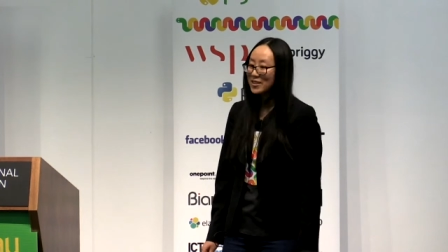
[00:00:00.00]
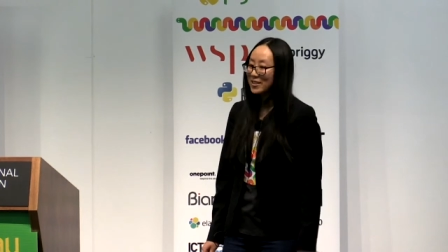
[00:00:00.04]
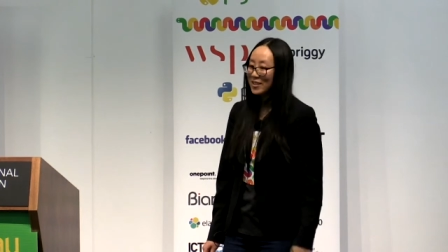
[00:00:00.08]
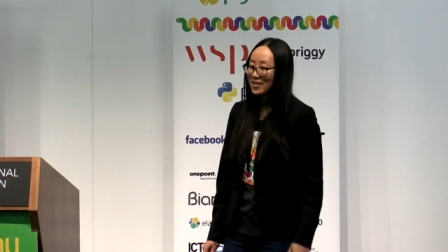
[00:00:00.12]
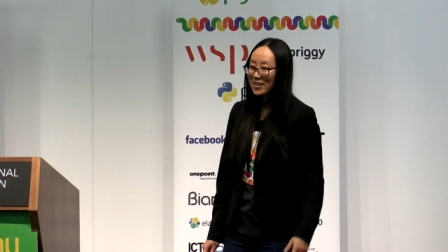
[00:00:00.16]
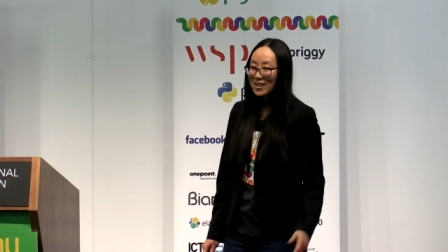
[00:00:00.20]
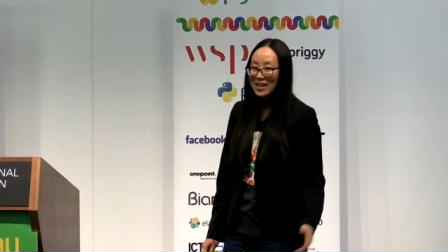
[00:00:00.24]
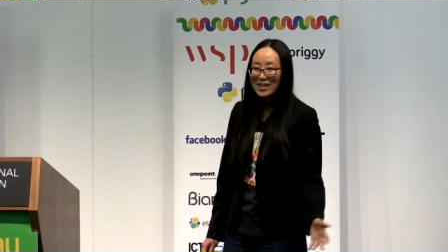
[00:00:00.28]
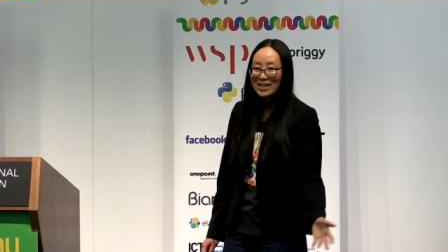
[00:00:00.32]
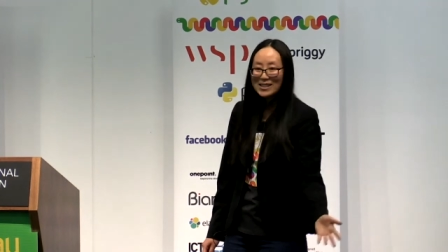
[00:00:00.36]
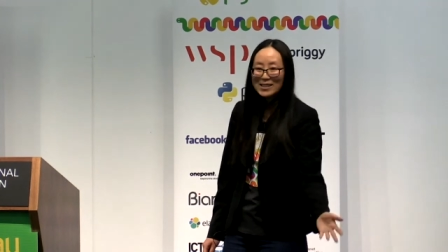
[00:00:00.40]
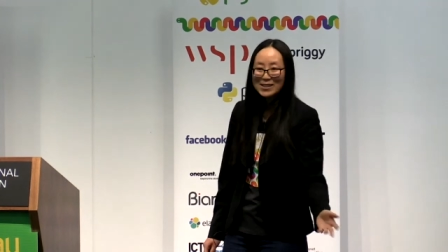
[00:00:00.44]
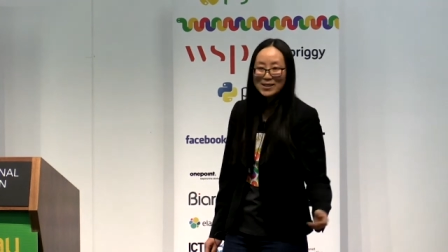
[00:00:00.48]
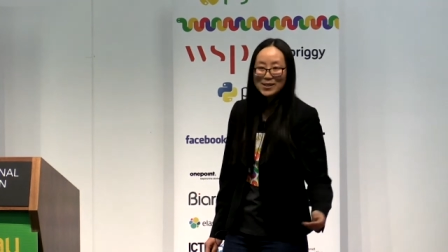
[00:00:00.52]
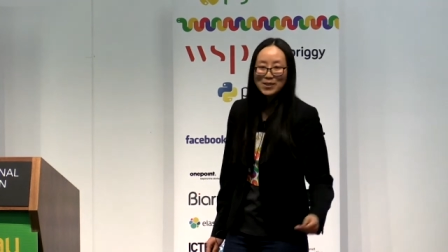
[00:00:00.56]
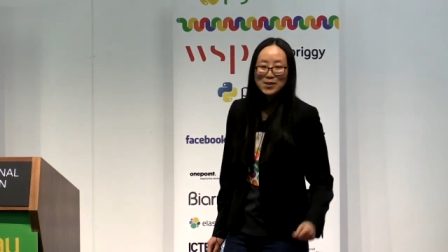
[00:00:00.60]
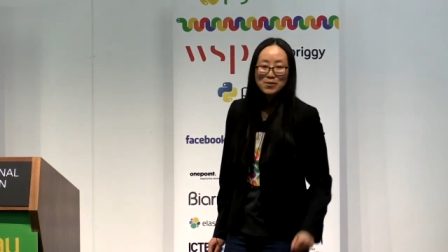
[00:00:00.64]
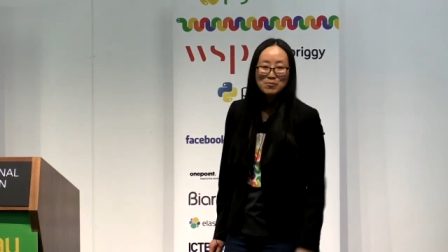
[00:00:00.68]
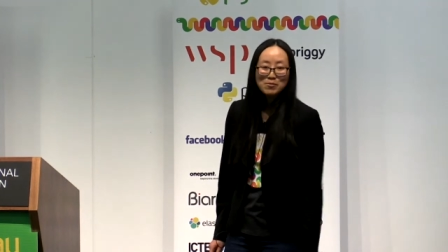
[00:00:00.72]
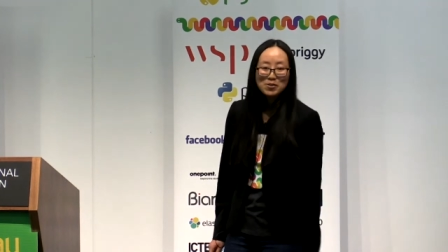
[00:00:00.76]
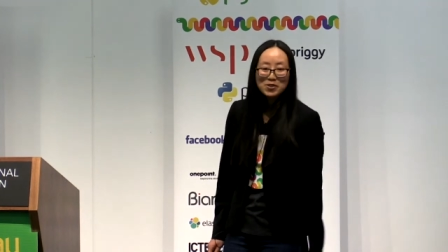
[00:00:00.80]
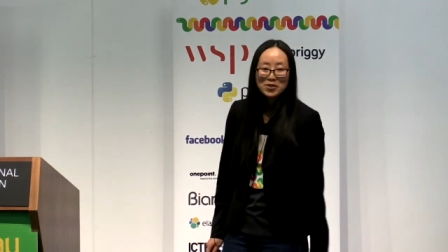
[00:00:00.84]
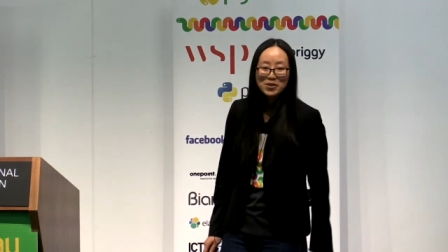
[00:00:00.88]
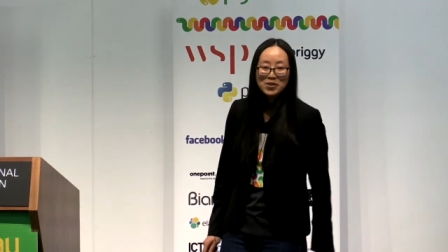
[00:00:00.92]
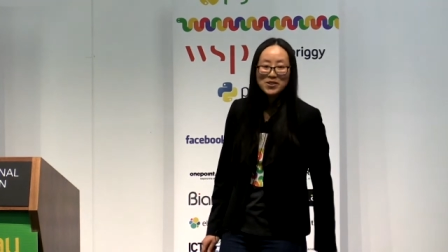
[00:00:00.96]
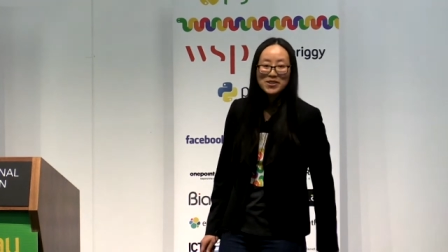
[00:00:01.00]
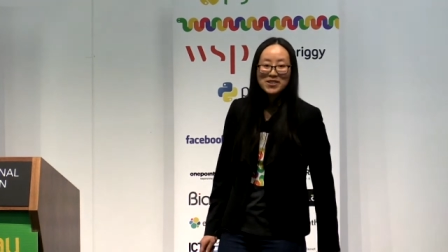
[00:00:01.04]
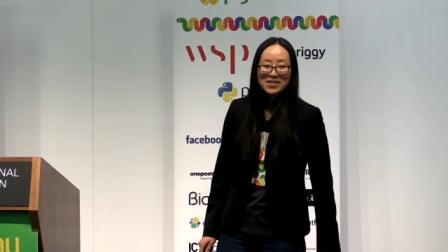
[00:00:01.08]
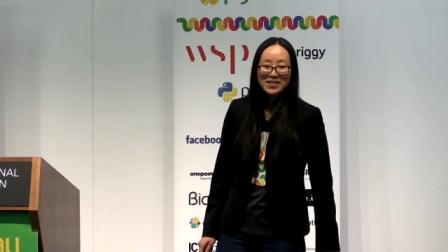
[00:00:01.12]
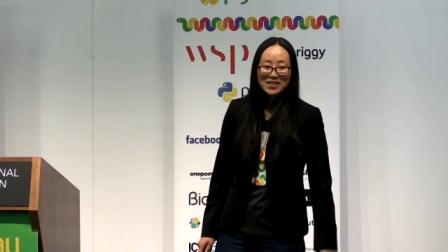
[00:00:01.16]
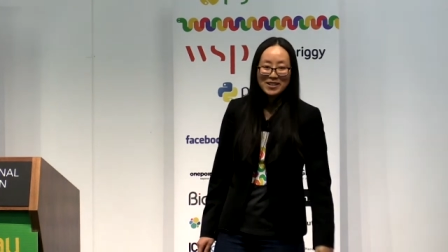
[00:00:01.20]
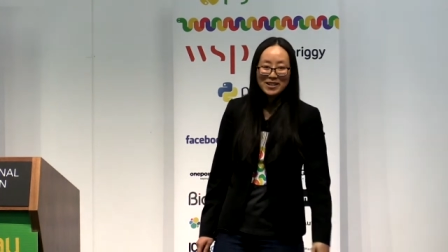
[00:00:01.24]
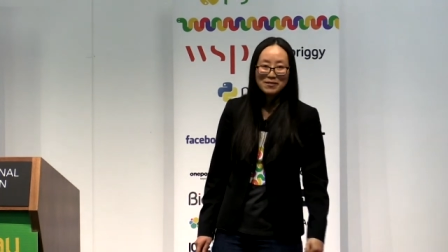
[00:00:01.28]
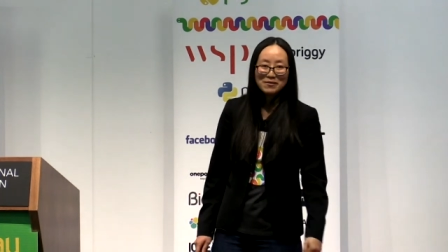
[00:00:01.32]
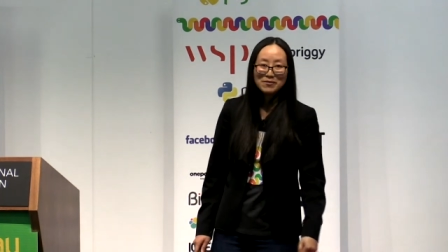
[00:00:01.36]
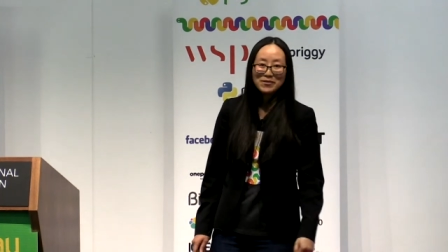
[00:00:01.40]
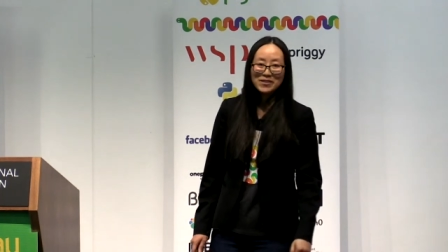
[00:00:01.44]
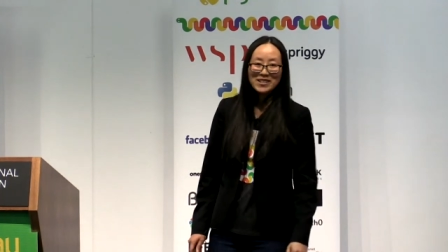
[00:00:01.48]
to the last thing you watched on
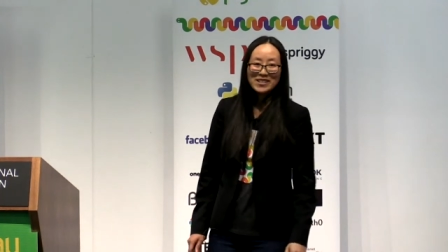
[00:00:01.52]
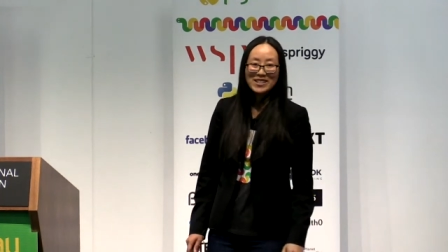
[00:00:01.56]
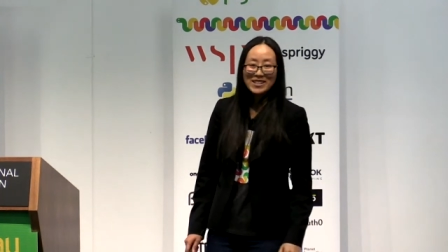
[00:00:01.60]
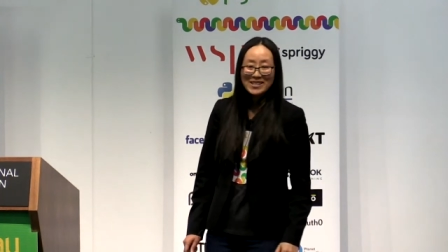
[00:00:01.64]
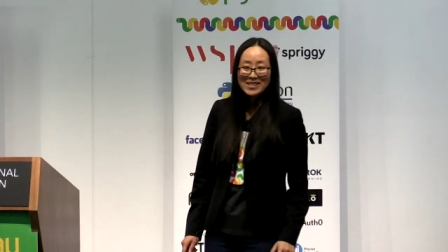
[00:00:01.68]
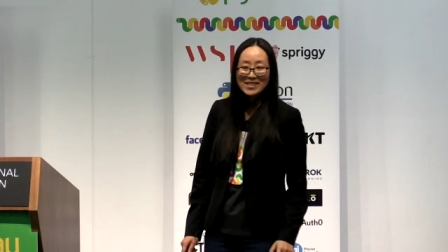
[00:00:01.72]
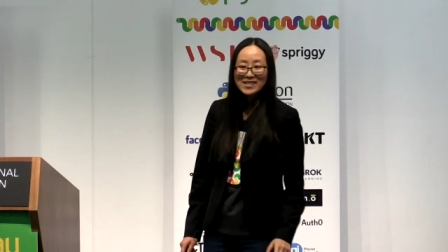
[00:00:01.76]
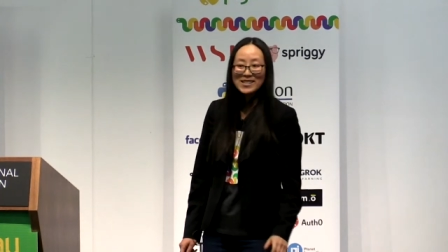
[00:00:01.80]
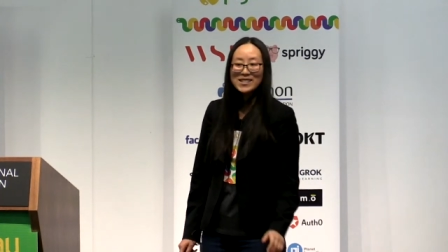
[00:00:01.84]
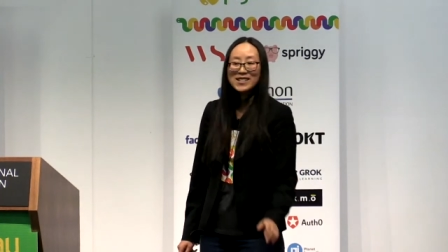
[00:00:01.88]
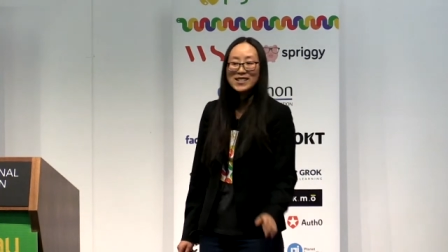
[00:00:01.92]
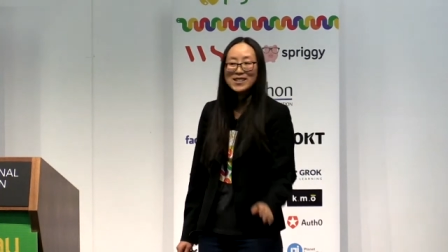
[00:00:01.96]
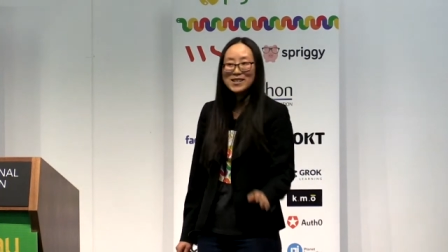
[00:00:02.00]
Netflix